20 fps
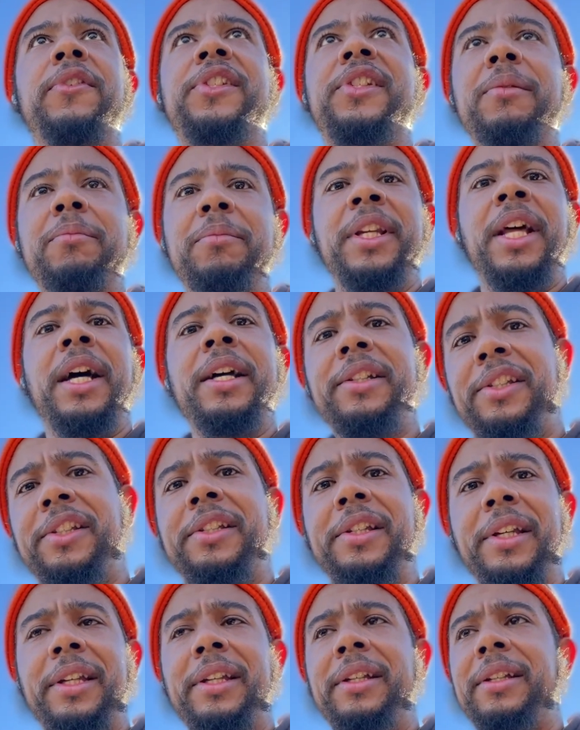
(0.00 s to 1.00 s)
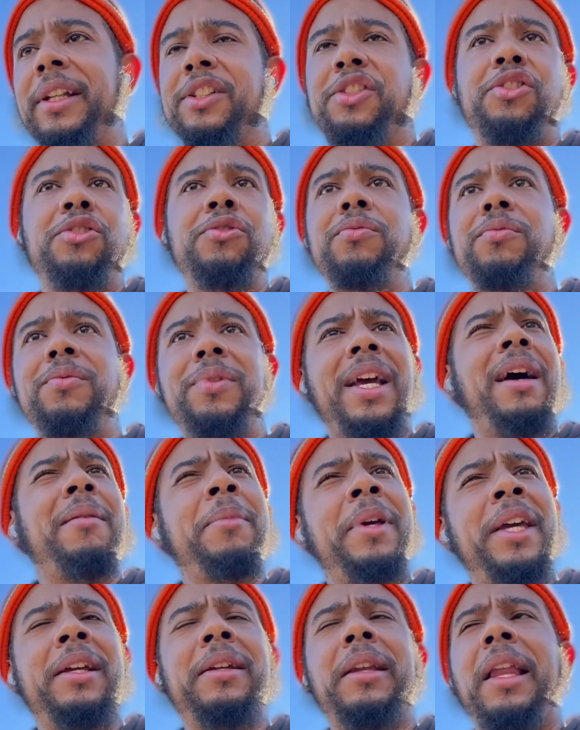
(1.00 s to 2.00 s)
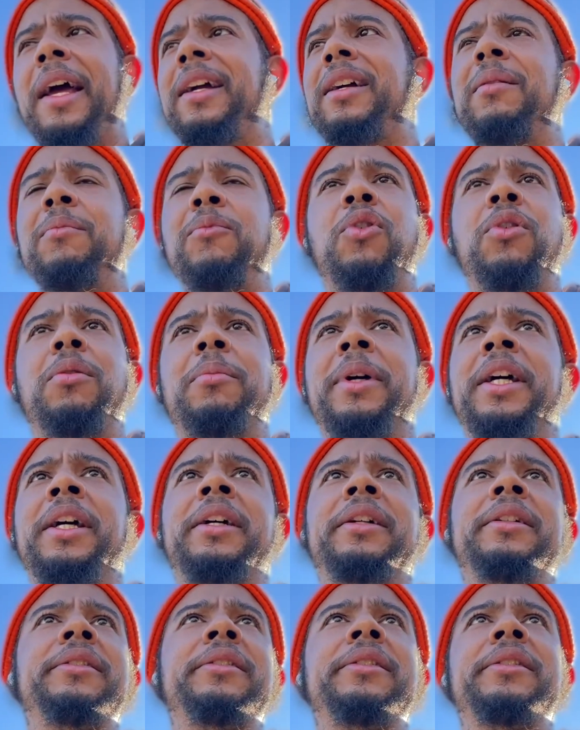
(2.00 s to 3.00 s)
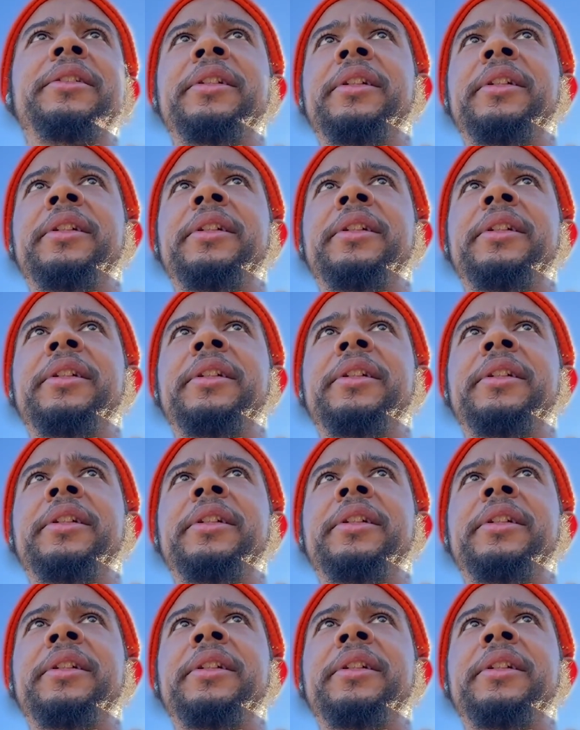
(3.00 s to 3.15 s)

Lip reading: for some nut shit that you, you know what I mean? Like, come on, man.